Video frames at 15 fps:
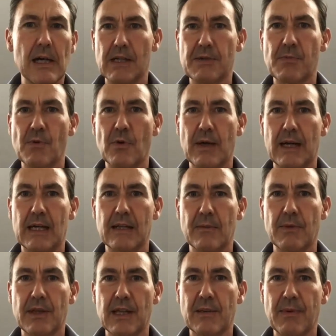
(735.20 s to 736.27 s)
much more quickly
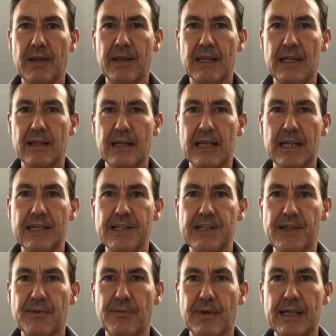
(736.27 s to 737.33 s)
than we think about the
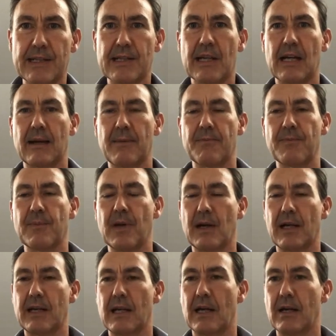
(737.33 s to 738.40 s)
Easy Reads. I
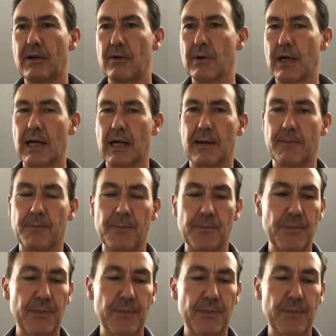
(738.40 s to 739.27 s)
know, I